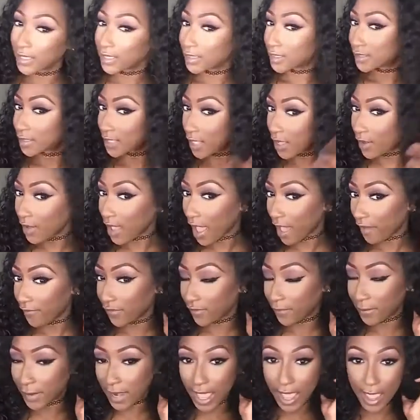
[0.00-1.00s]
to apply your
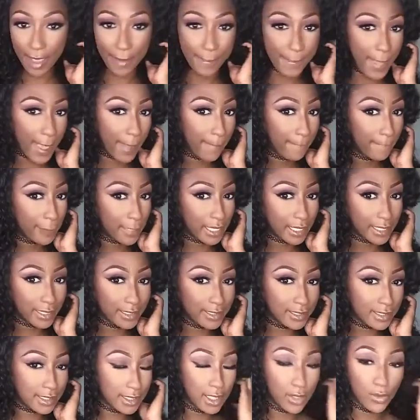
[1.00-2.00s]
highlight. Today I'm
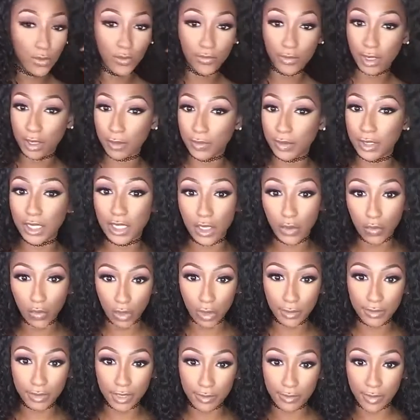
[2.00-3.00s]
going to be using Wisp
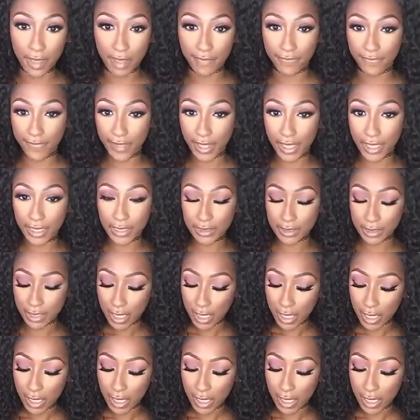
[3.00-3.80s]
by ColourPop.